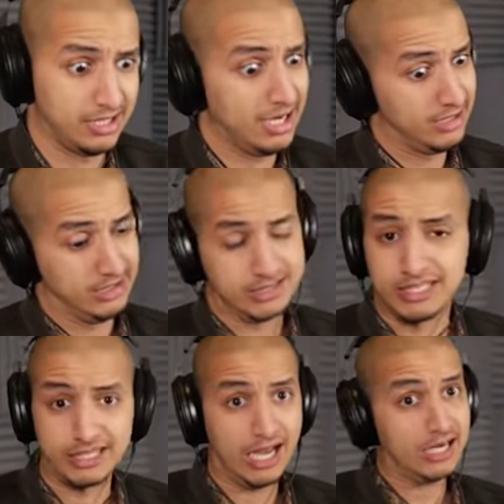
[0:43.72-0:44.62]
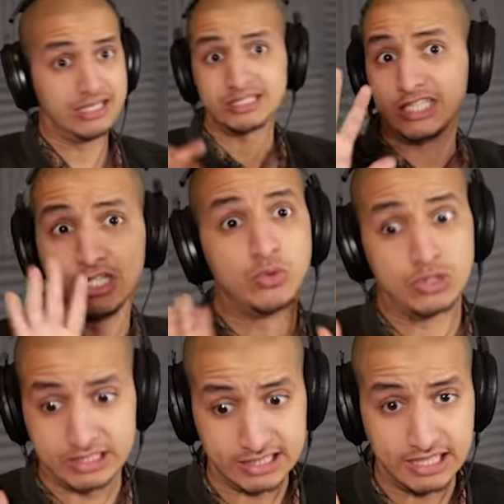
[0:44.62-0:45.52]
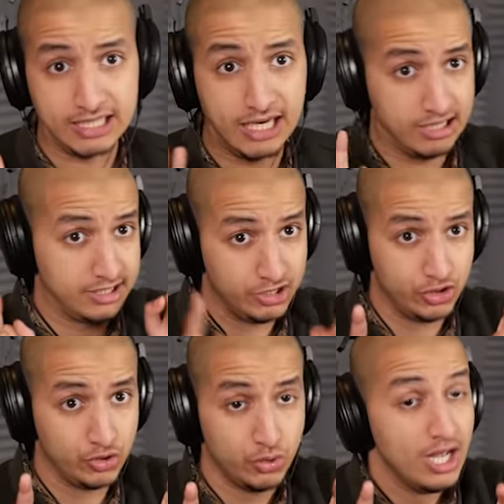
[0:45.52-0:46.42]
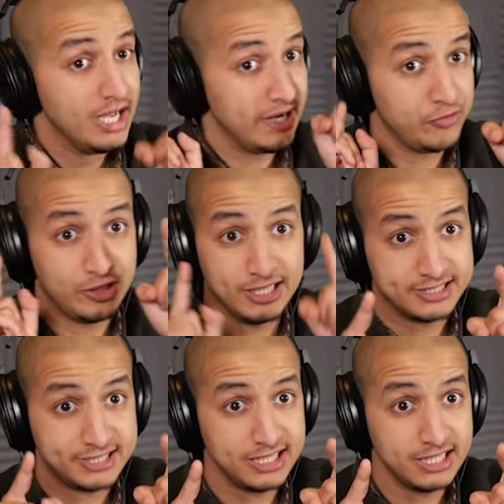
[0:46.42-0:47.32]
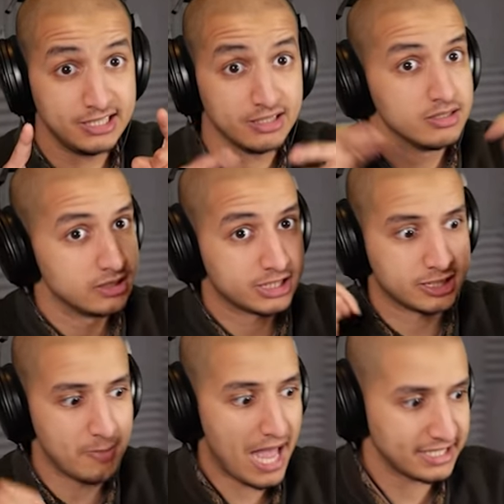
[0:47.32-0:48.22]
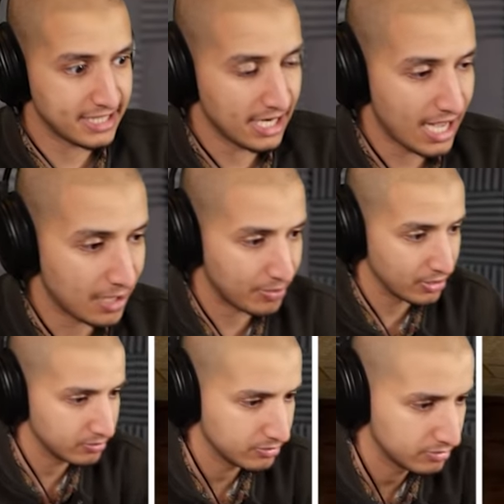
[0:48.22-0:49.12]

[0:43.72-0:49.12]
I didn't see. I didn't see who was sitting there. Did you? If you didn't see either, smash that like button